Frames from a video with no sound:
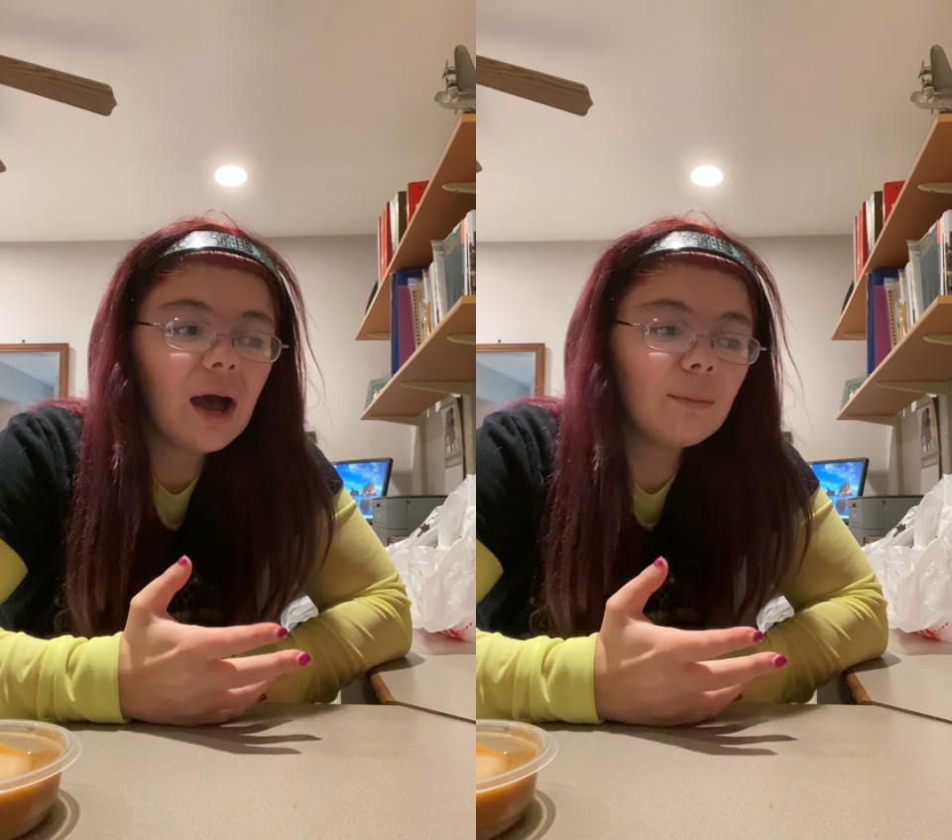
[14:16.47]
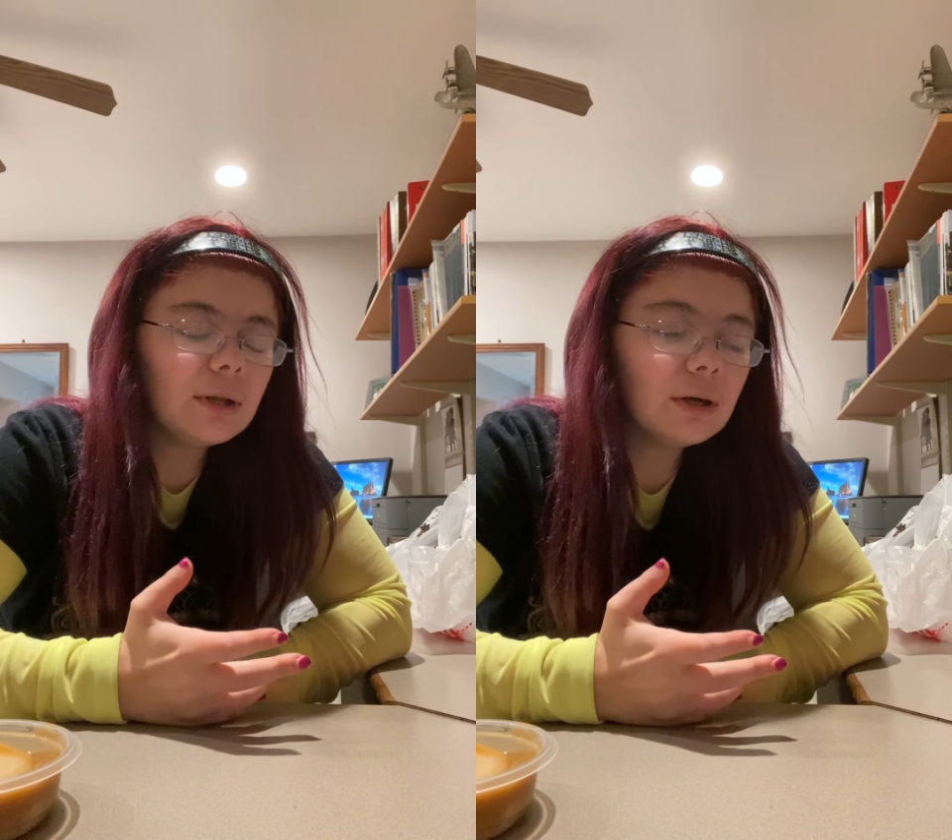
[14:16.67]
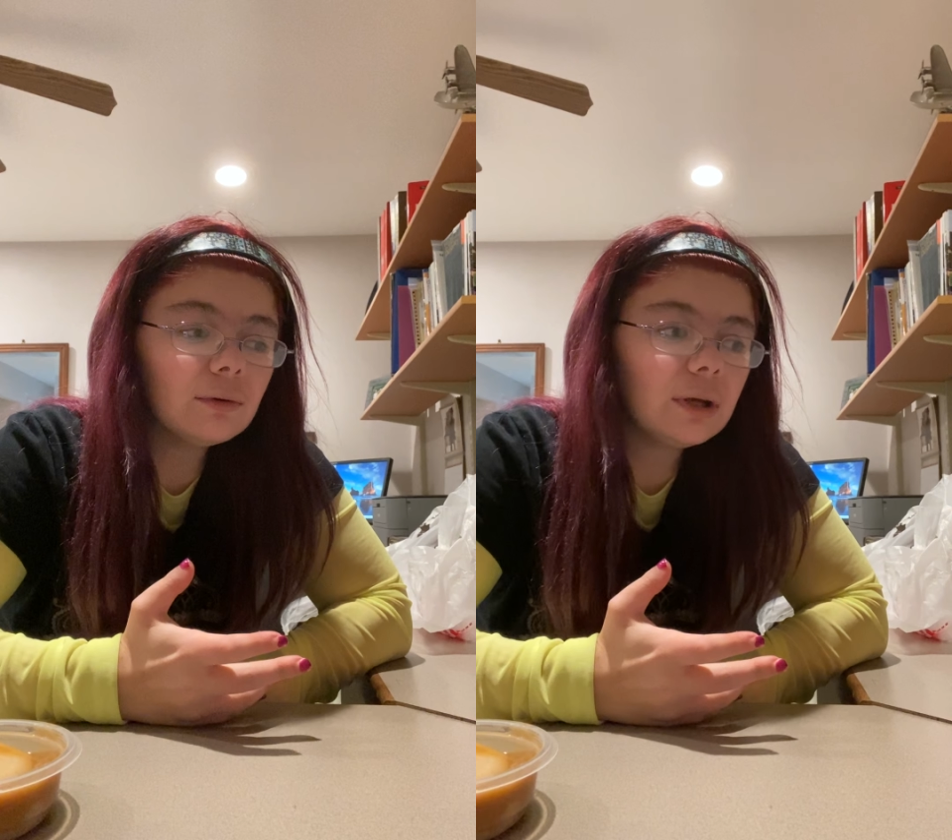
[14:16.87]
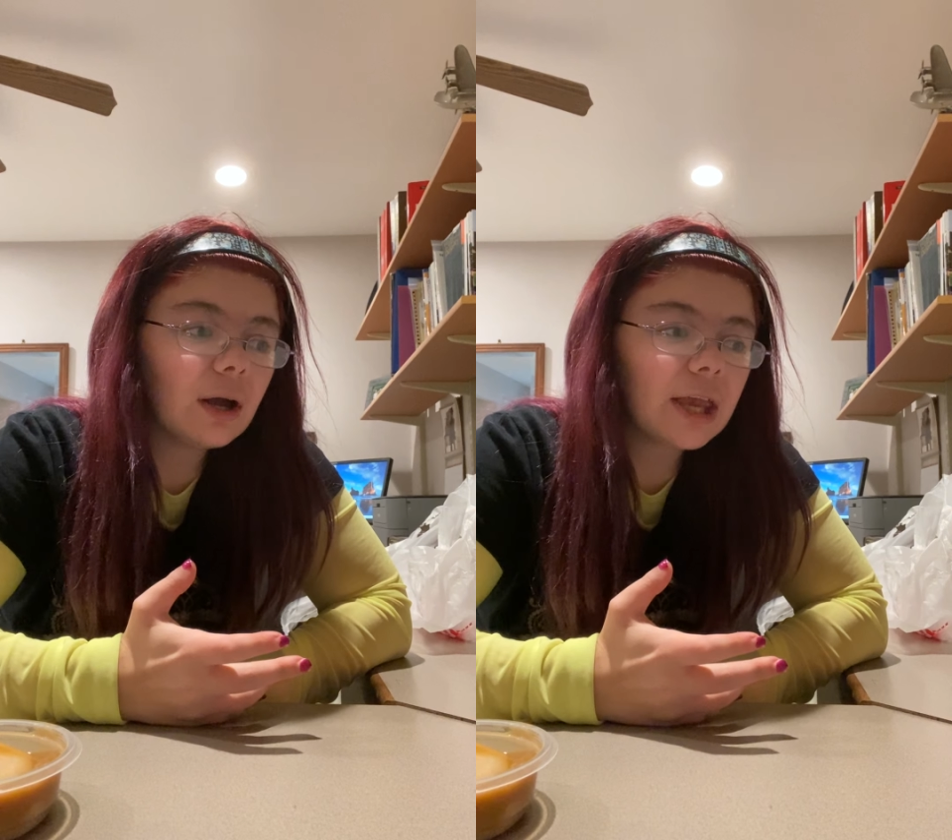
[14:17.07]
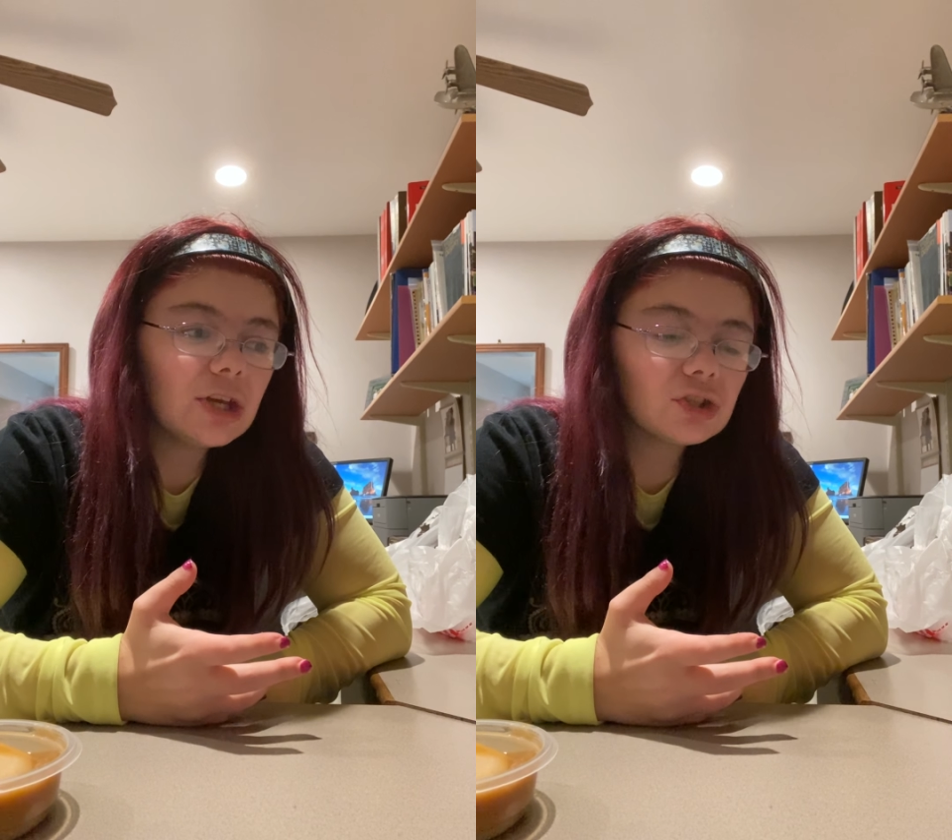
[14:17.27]
I mean, he'll
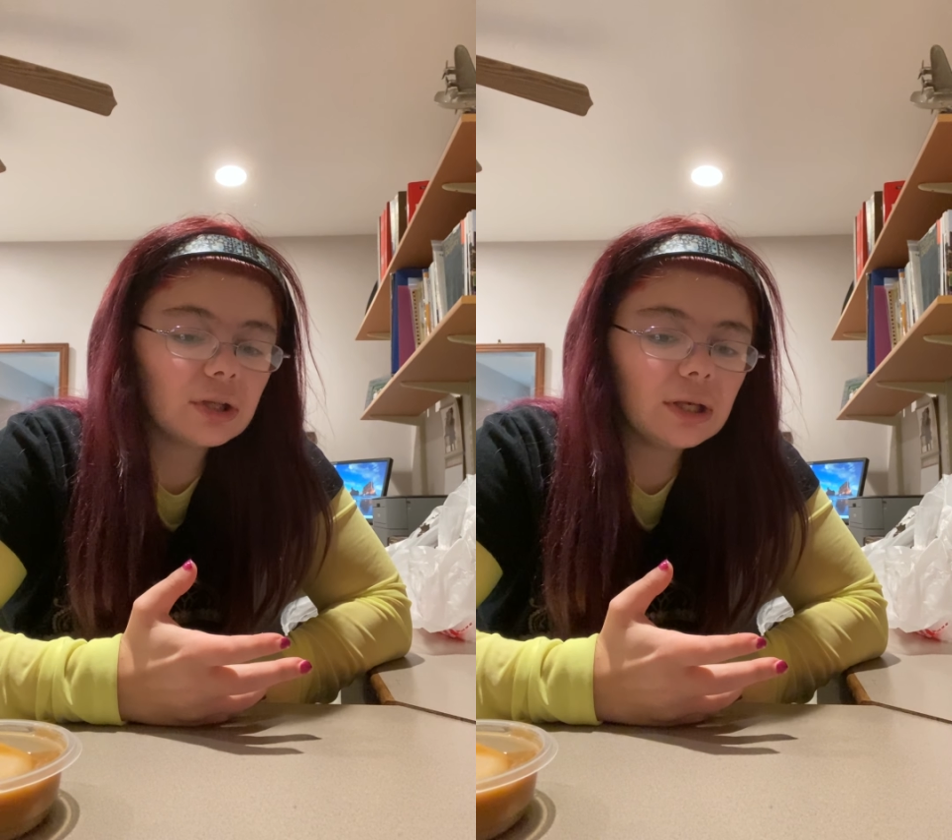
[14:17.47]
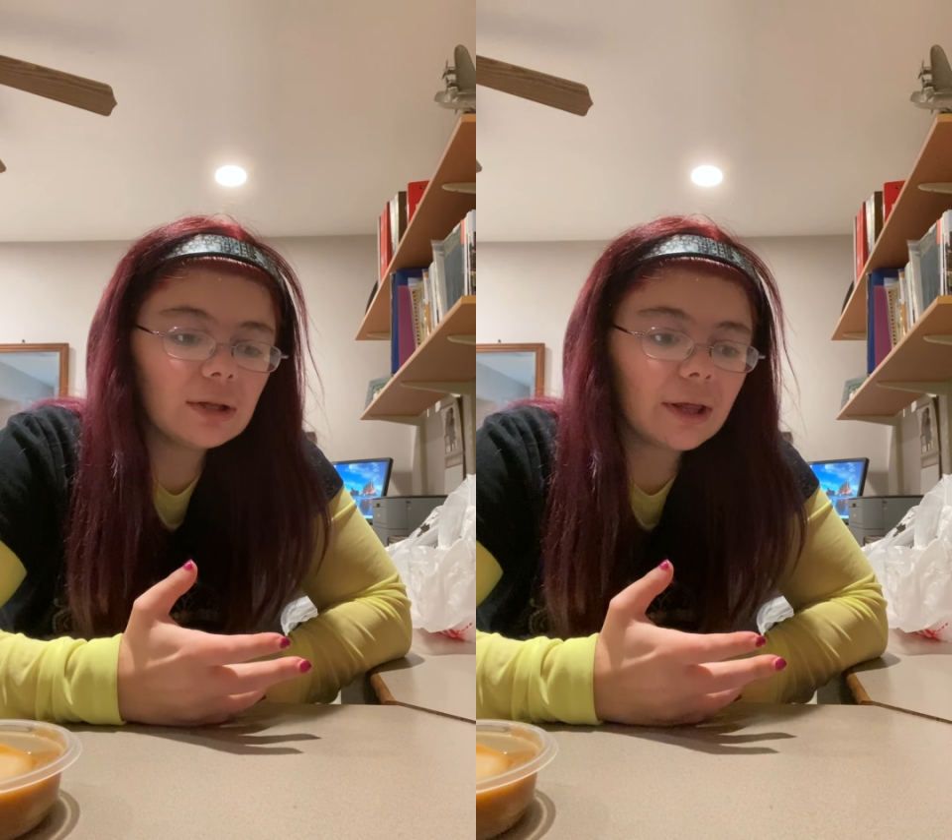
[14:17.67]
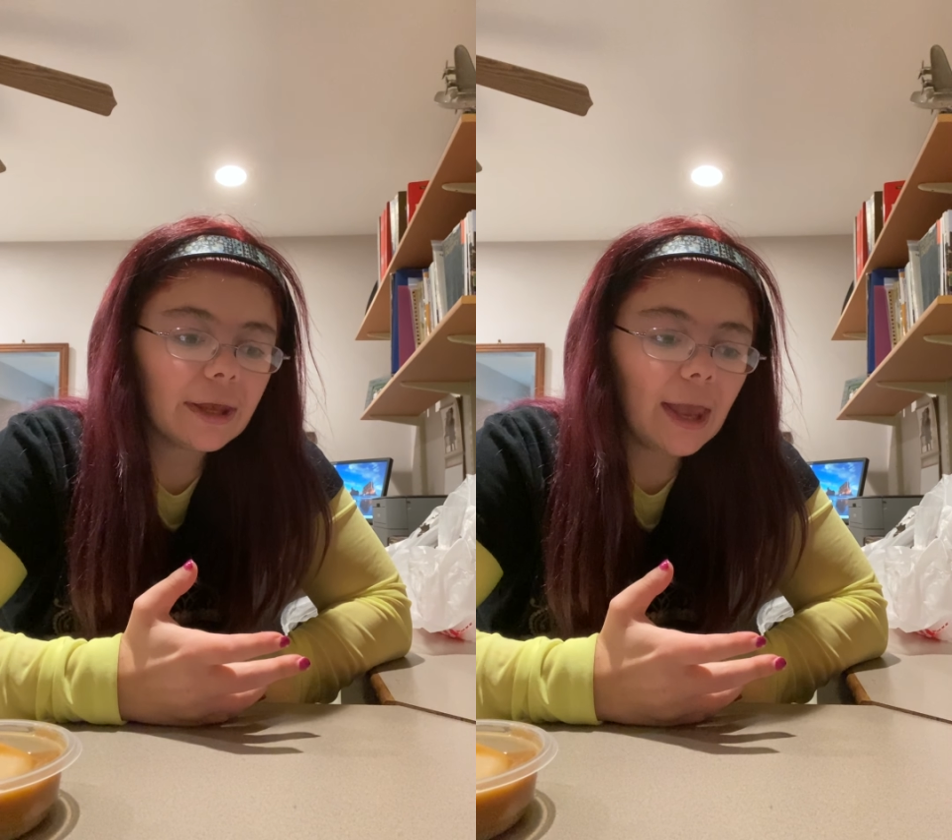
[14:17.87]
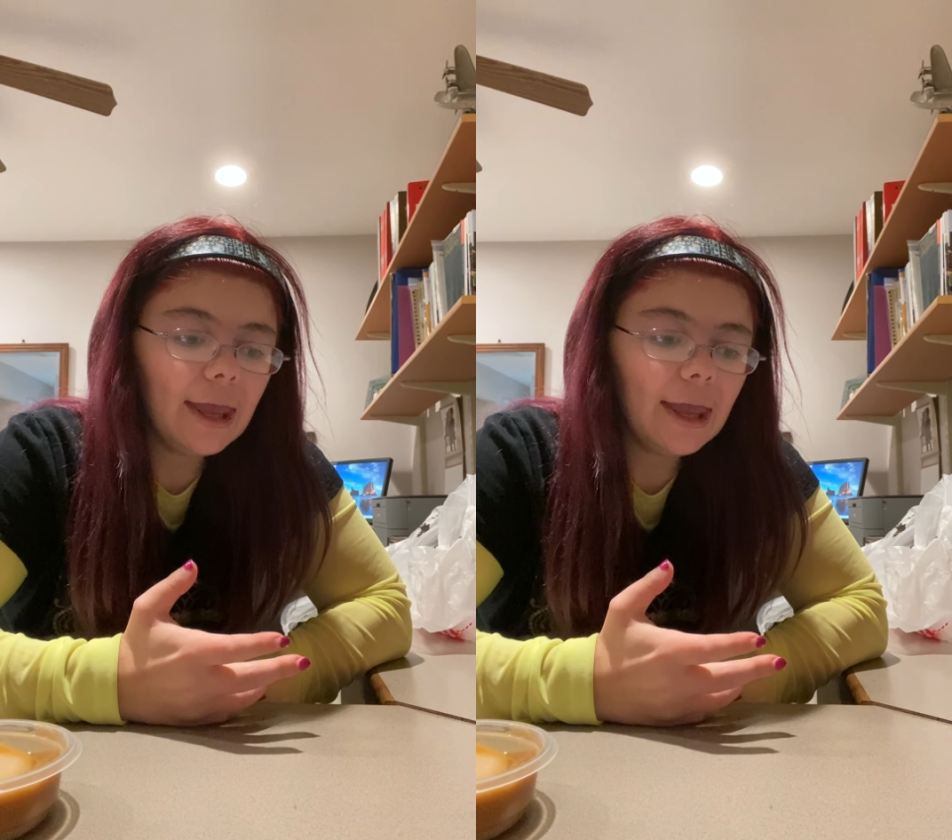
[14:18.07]
occasionally eat, like,